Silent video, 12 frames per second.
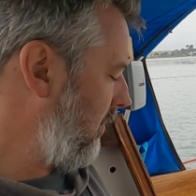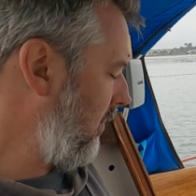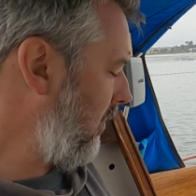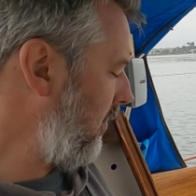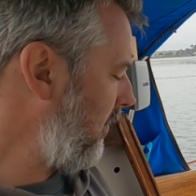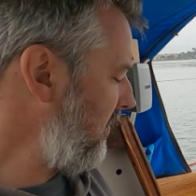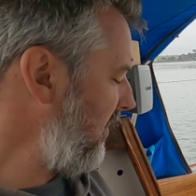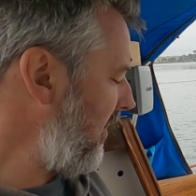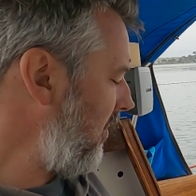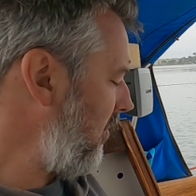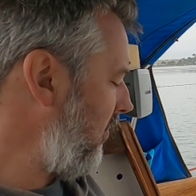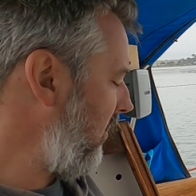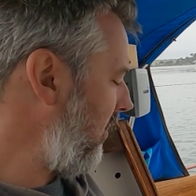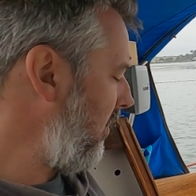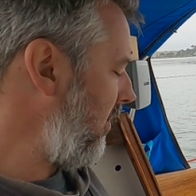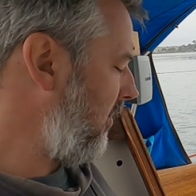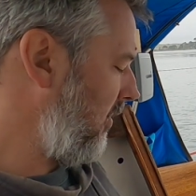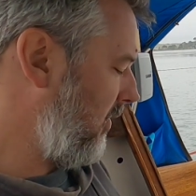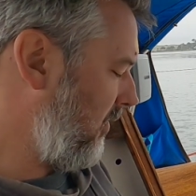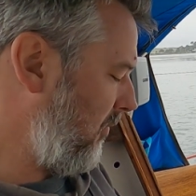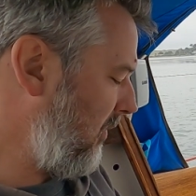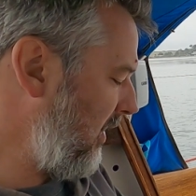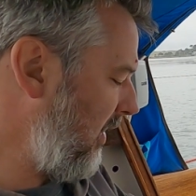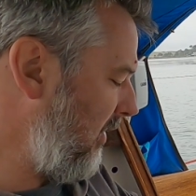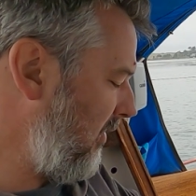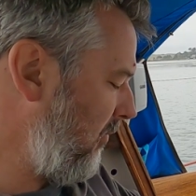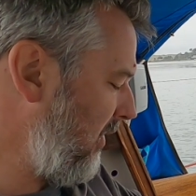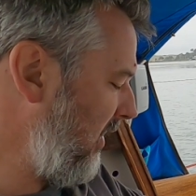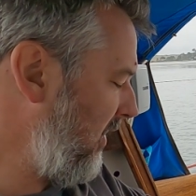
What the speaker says: Notice how my